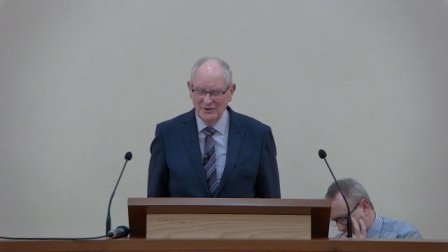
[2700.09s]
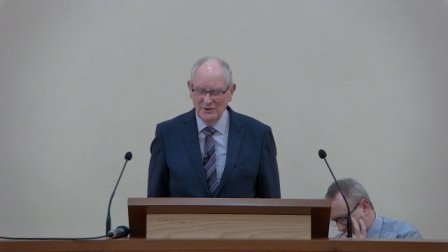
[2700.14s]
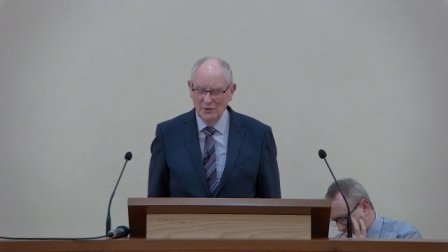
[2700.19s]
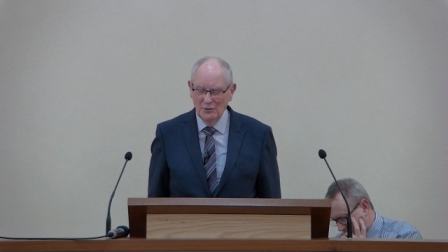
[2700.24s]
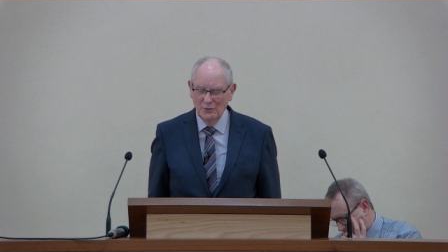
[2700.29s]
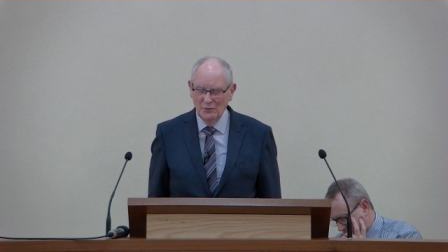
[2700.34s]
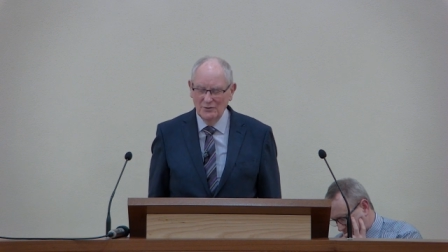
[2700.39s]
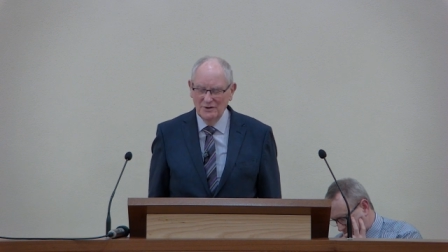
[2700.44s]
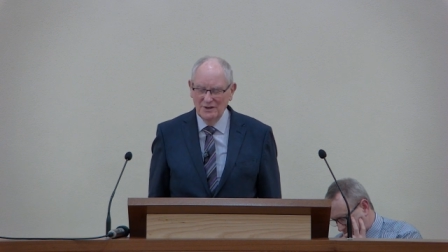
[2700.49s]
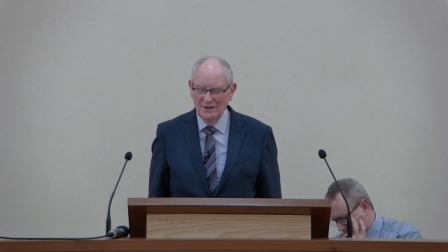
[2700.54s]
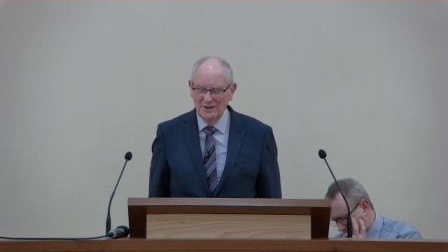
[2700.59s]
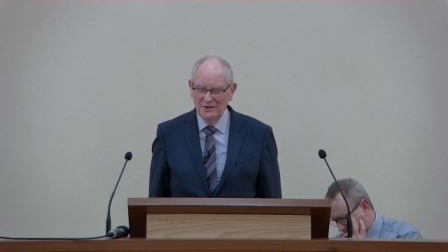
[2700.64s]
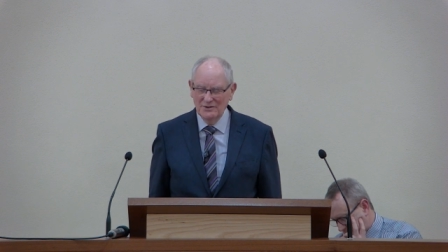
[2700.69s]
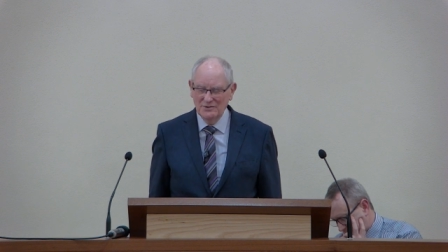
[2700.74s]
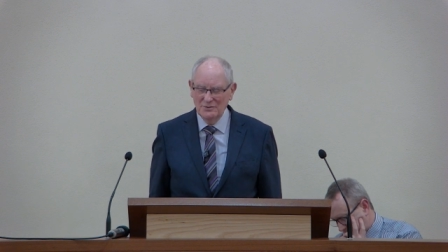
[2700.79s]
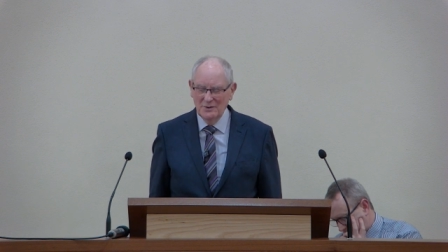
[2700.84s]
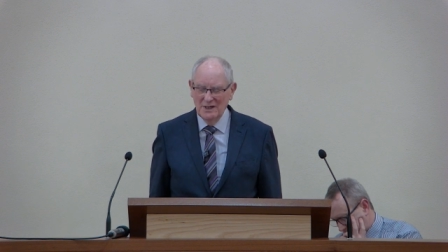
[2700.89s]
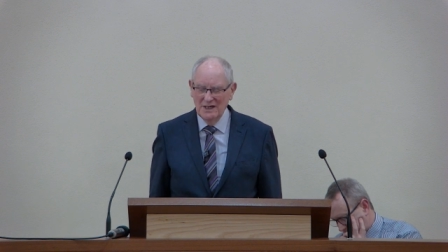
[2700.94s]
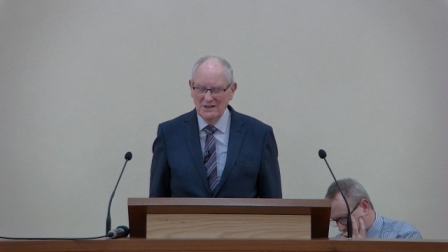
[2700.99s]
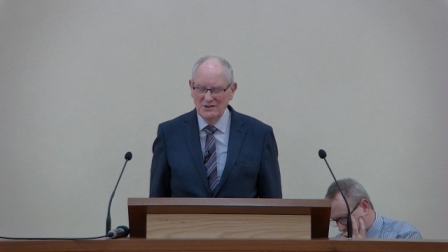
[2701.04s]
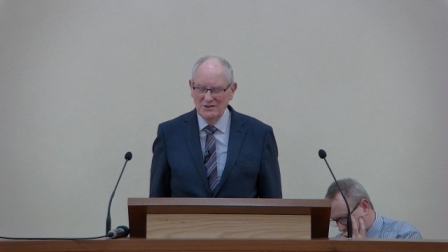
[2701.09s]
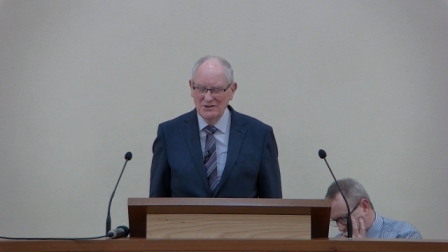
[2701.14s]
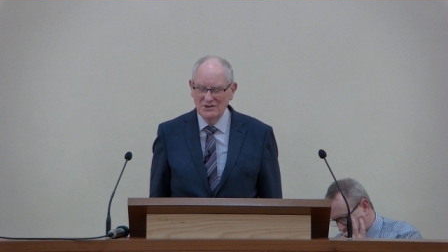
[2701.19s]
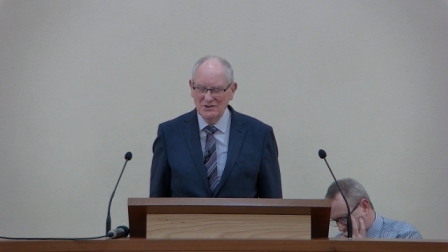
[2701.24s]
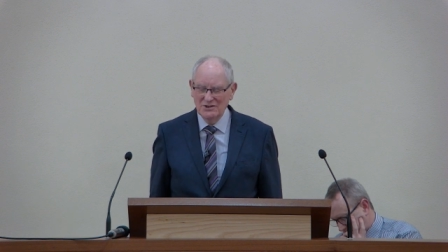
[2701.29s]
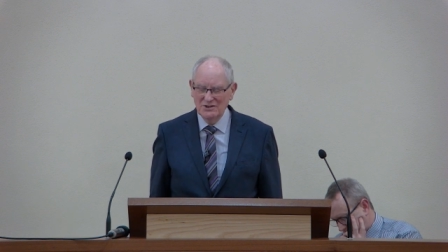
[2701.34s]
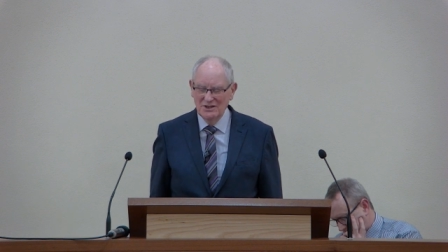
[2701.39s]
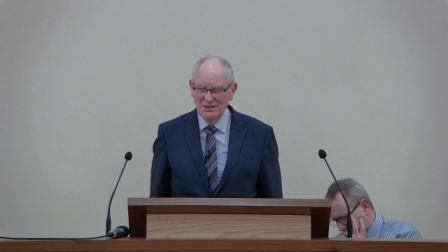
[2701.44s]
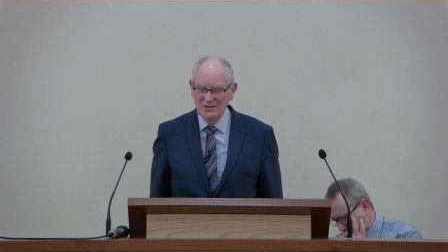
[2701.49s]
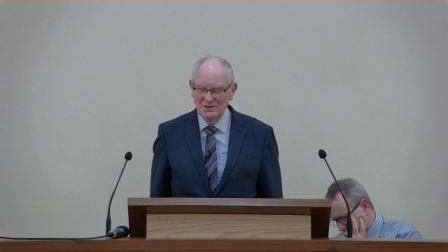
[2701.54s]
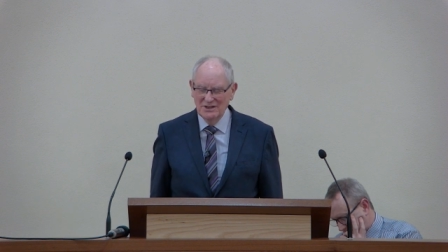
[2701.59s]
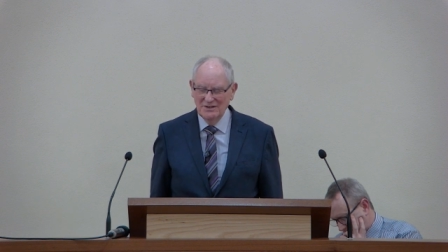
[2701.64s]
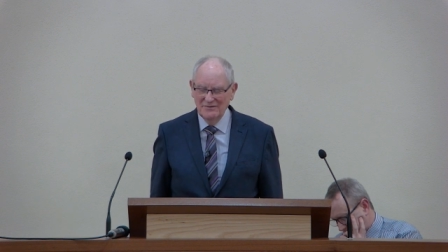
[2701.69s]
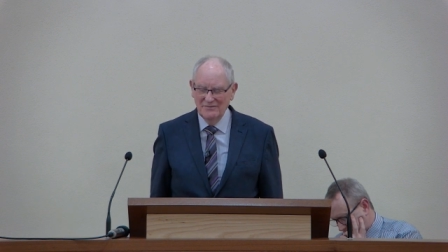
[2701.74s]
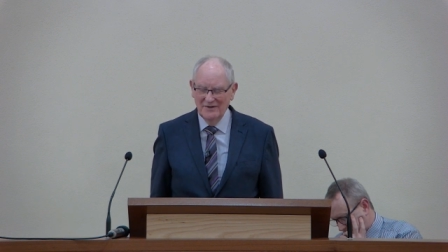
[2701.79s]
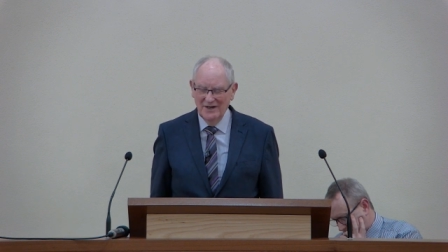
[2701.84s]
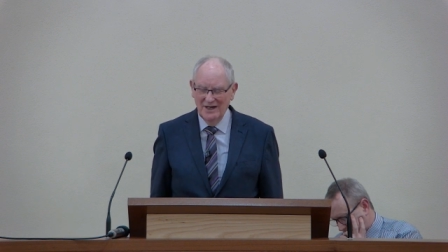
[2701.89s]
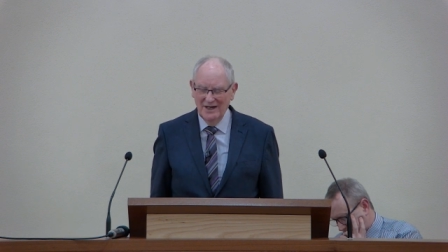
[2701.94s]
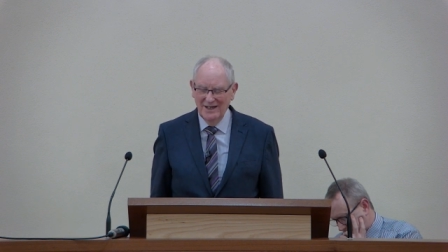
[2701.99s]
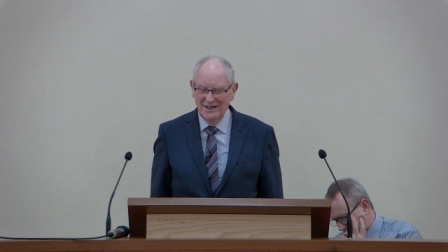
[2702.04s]
clothed in his righteousness
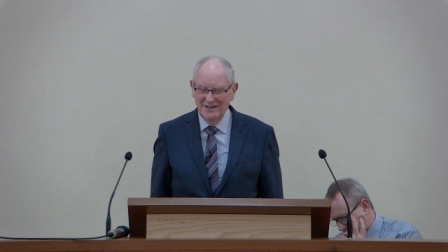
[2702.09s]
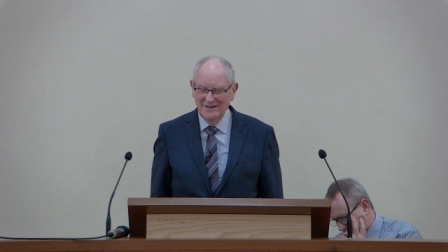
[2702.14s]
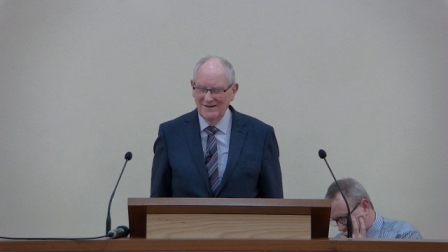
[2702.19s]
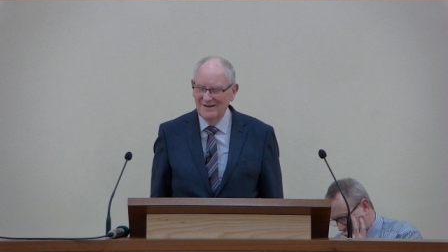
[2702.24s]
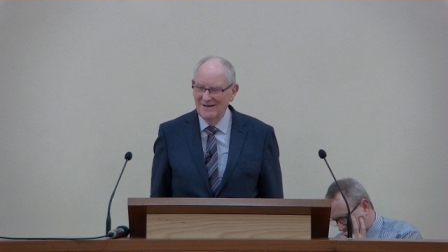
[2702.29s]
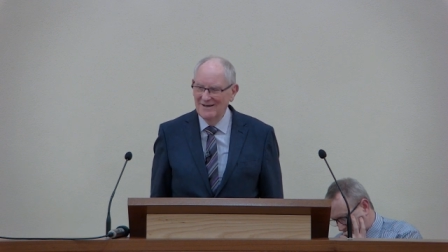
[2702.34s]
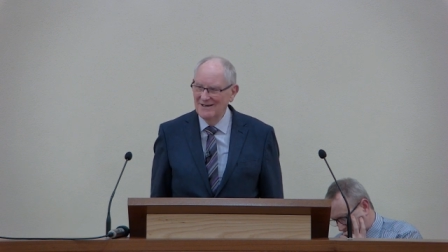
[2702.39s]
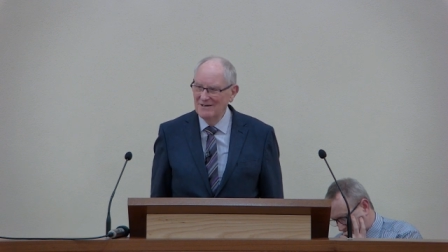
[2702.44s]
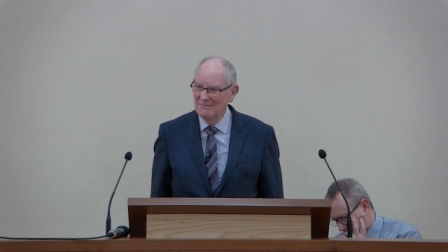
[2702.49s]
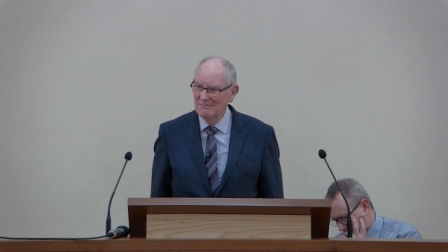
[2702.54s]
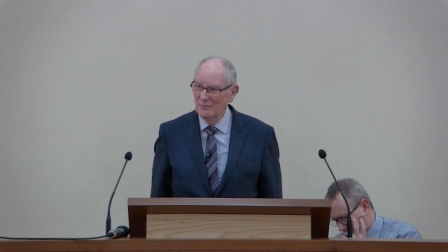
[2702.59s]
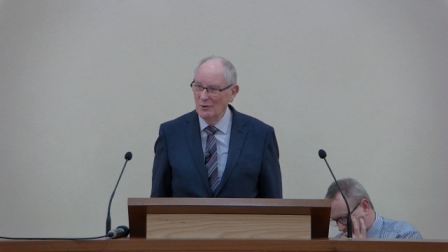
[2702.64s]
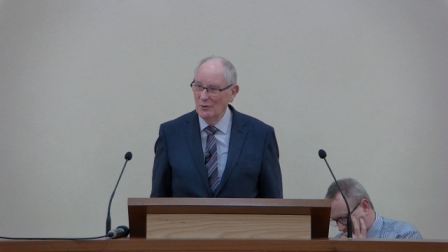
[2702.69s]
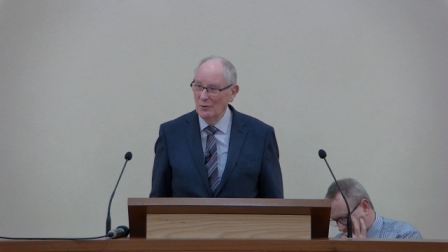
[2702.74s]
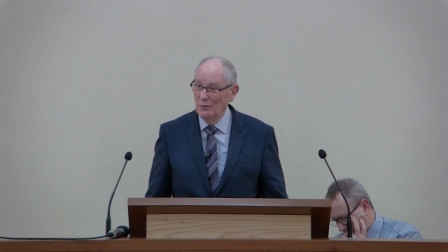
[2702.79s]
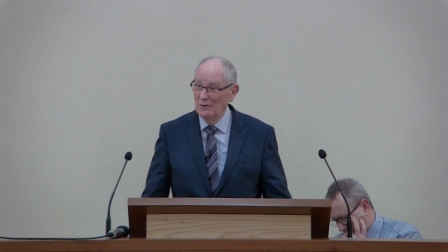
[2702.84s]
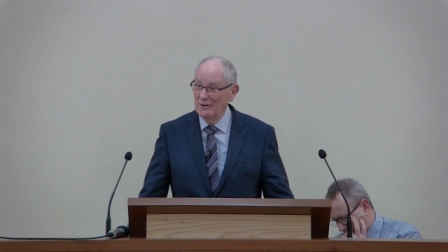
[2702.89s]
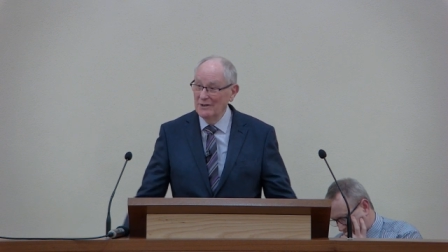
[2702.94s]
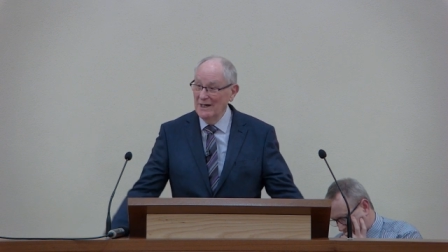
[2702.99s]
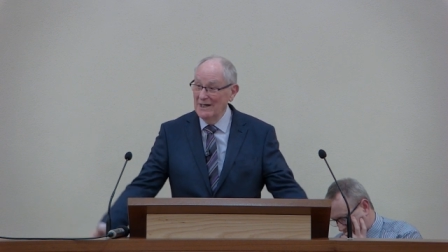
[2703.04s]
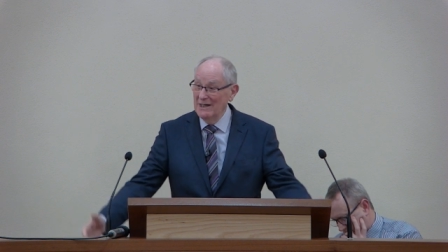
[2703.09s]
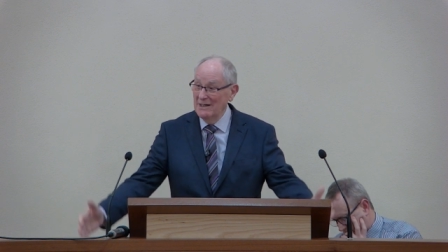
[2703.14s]
divine. Bold